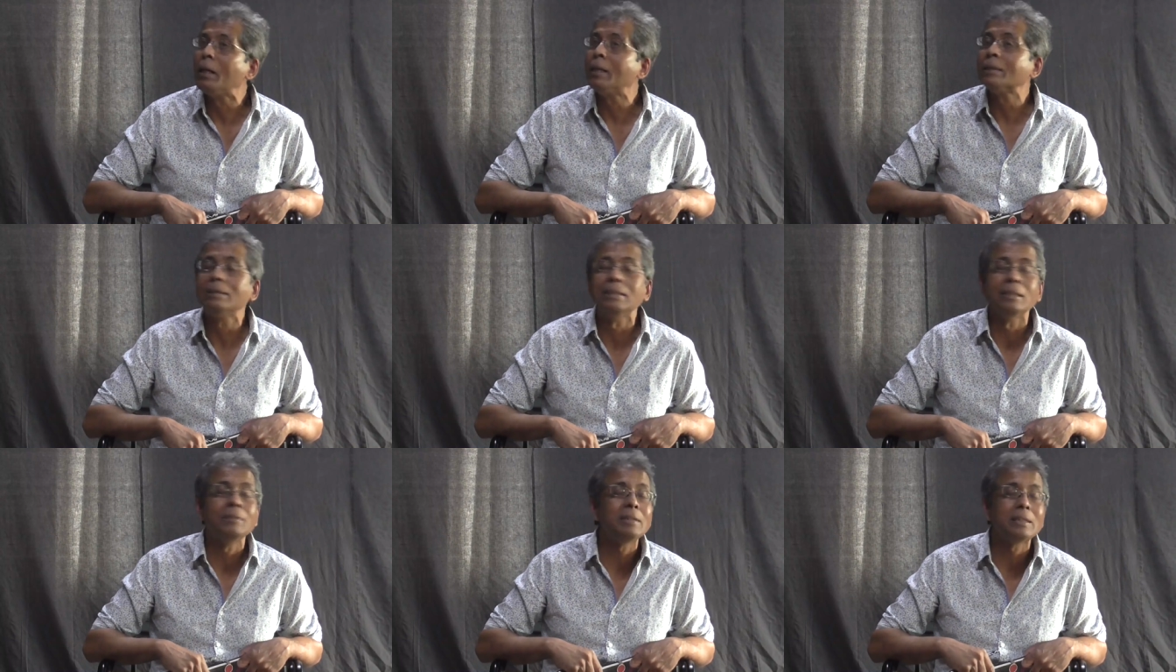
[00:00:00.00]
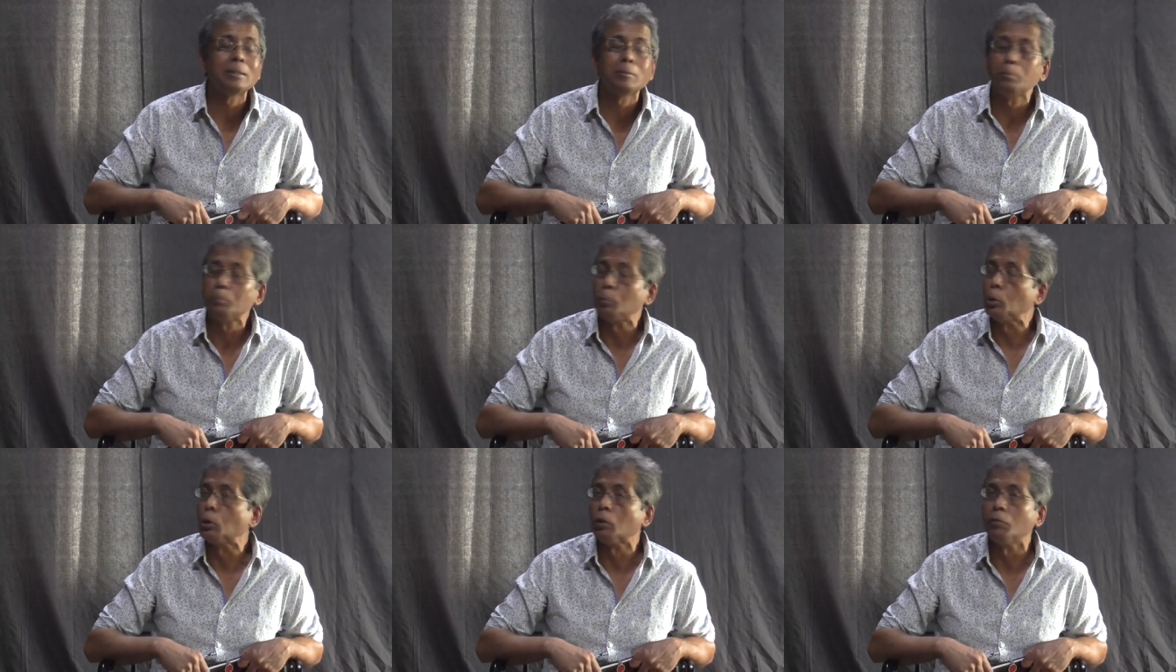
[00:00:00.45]
Marx never
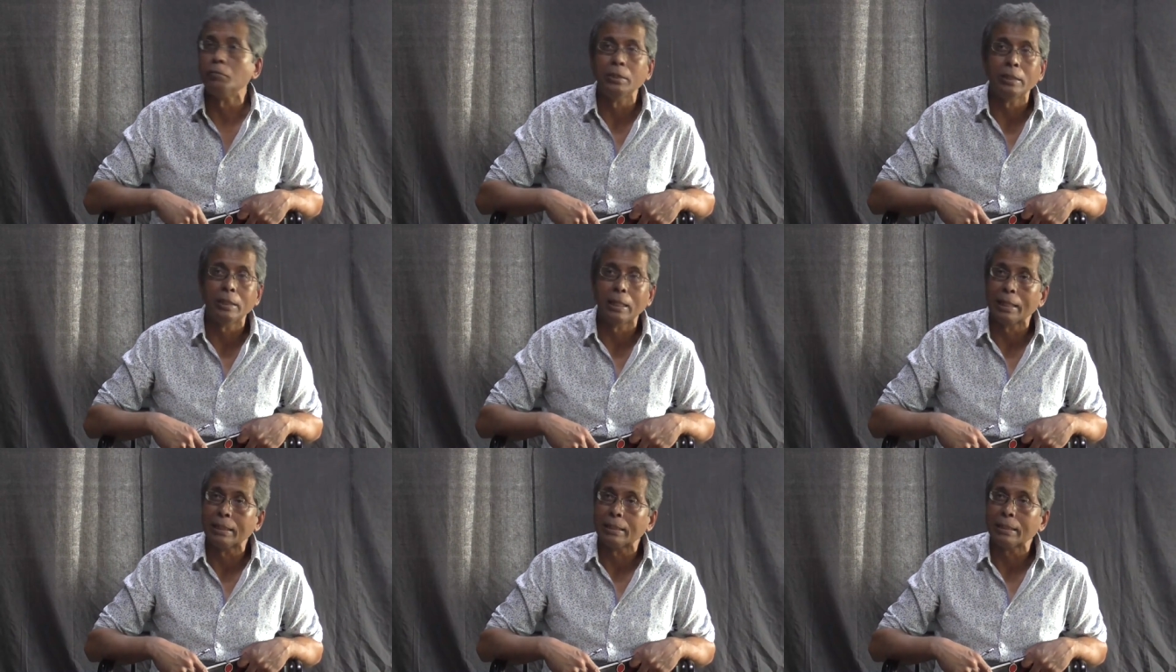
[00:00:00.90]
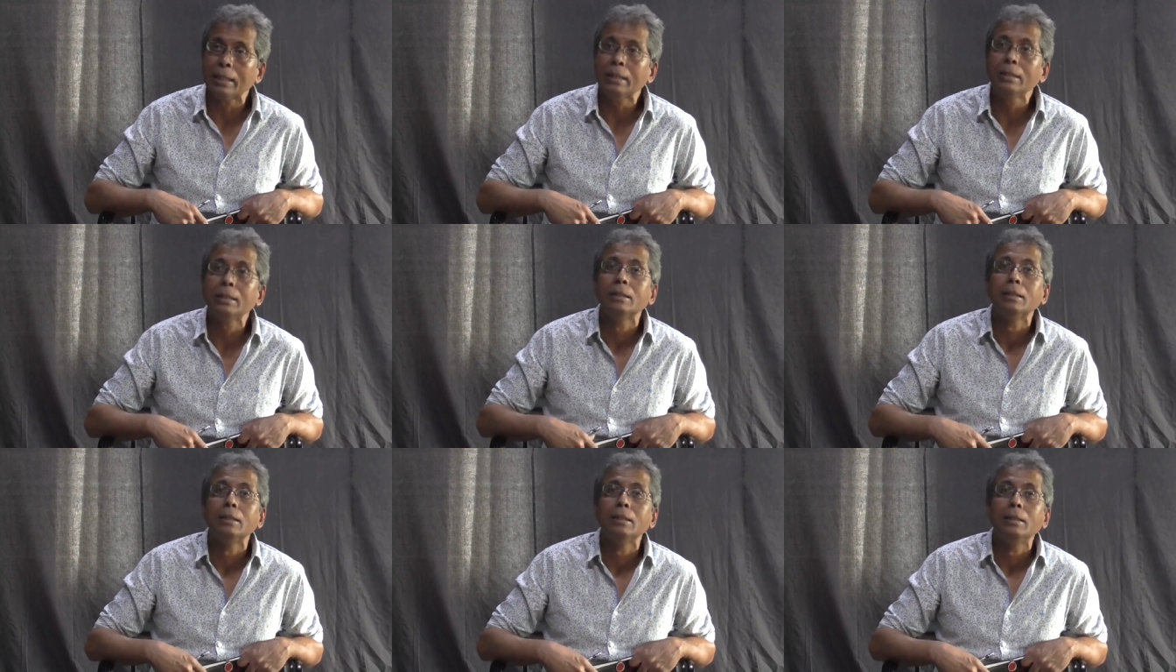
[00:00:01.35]
spoke of it like
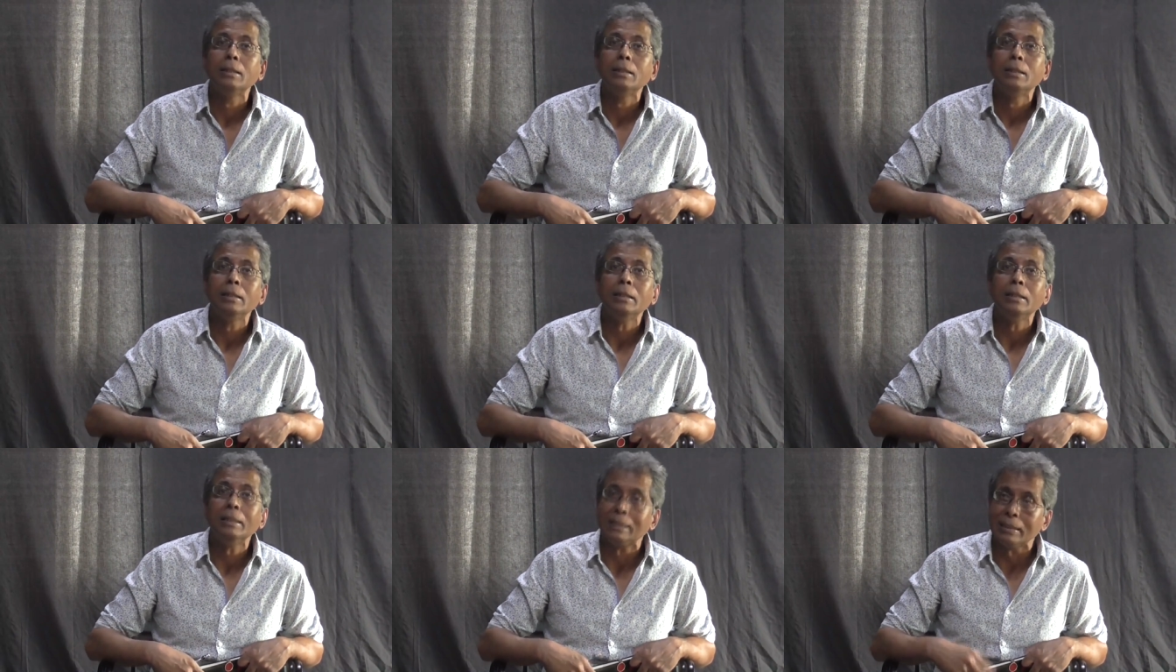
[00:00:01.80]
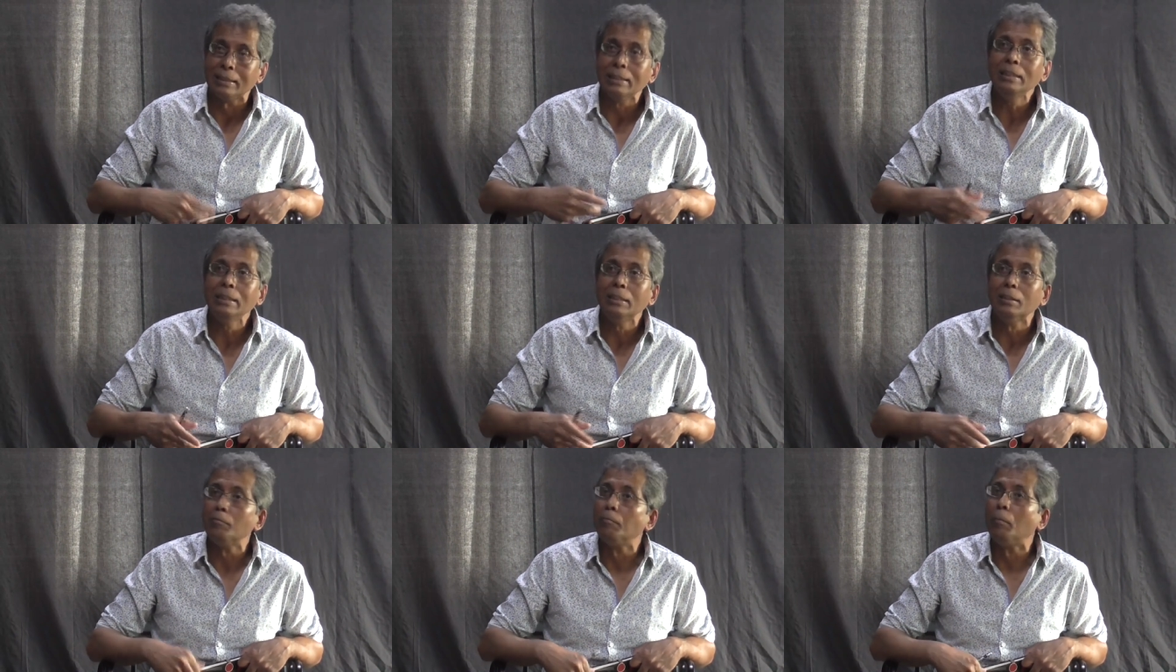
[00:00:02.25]
that. It's a
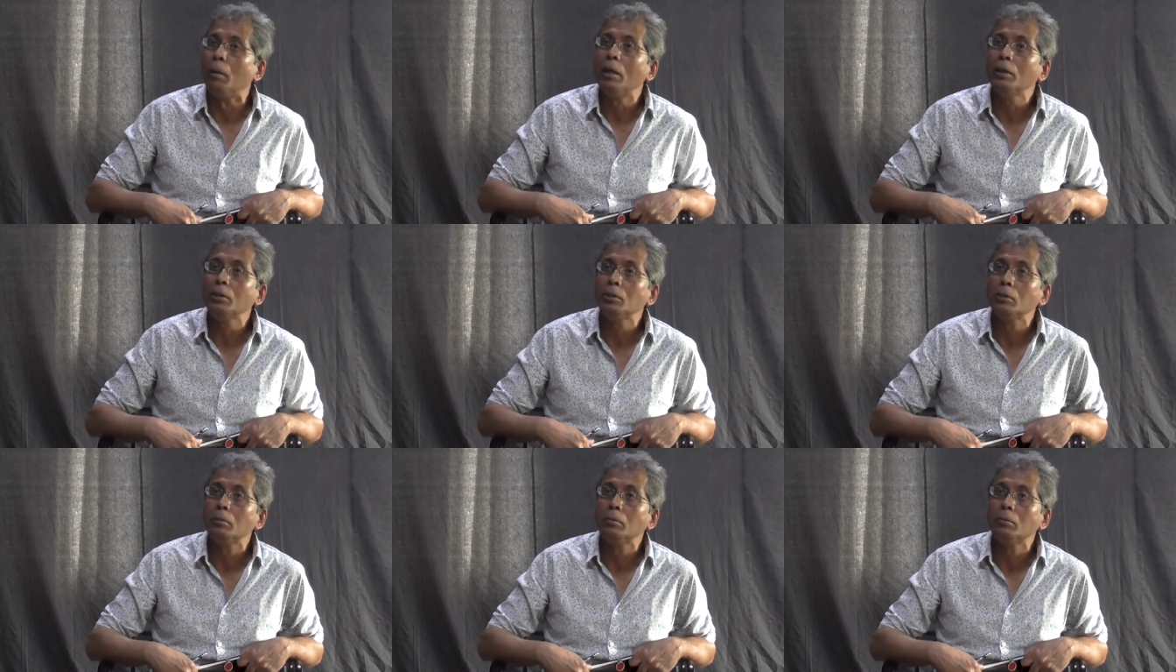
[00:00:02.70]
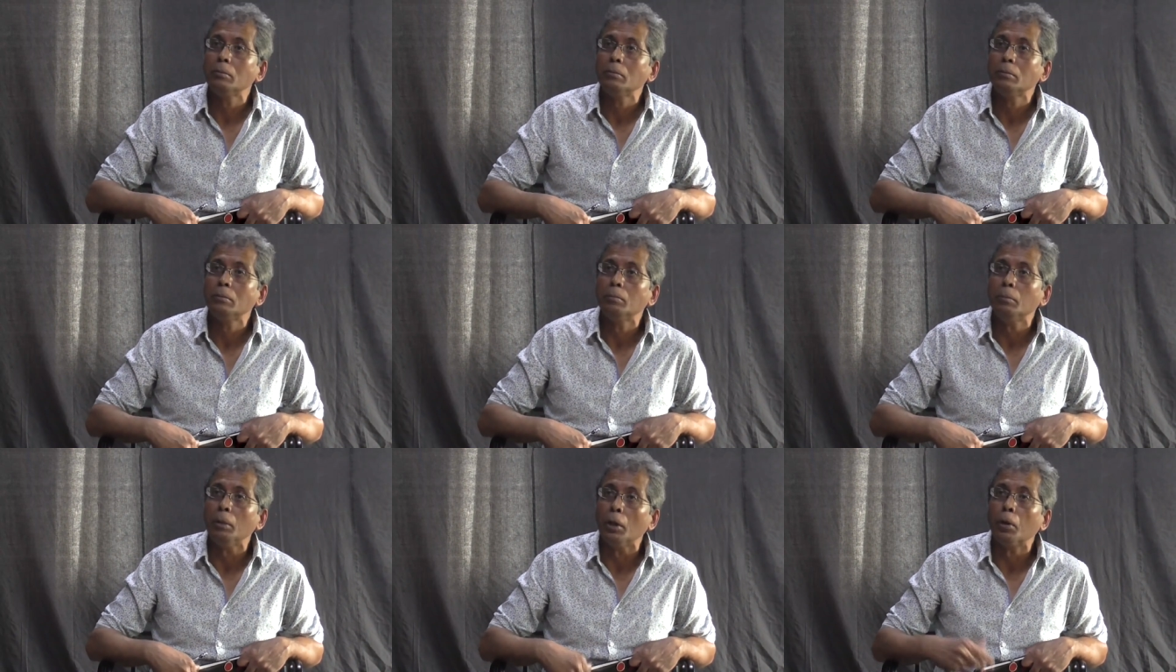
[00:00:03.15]
reading of Marx,
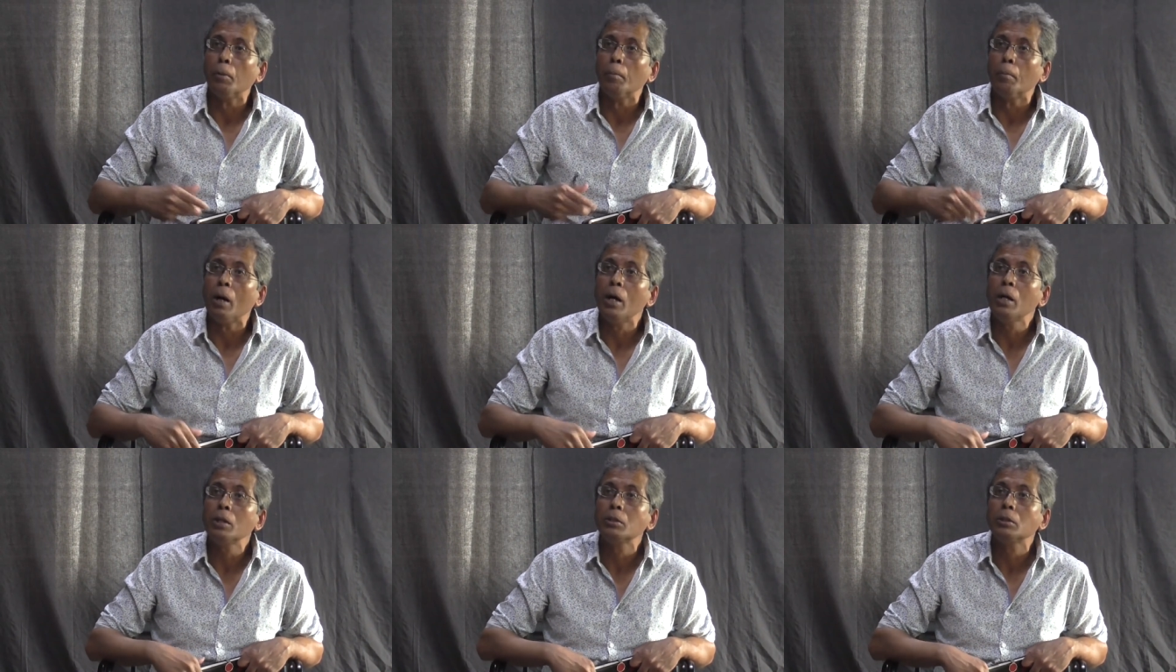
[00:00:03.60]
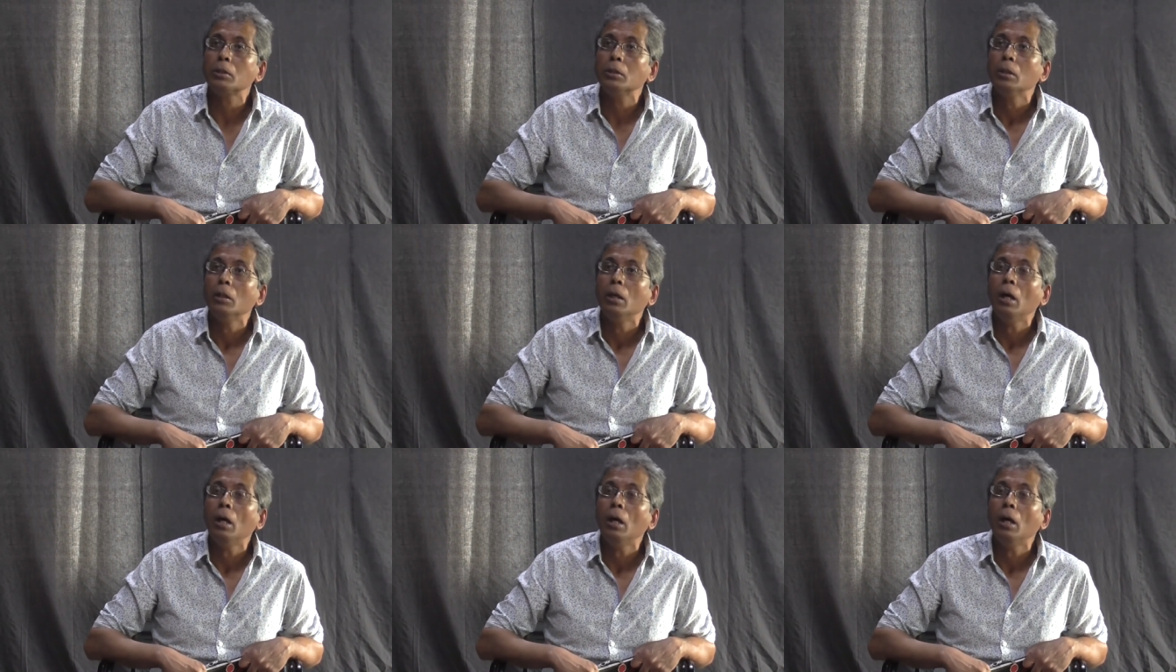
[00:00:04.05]
beyond Marx.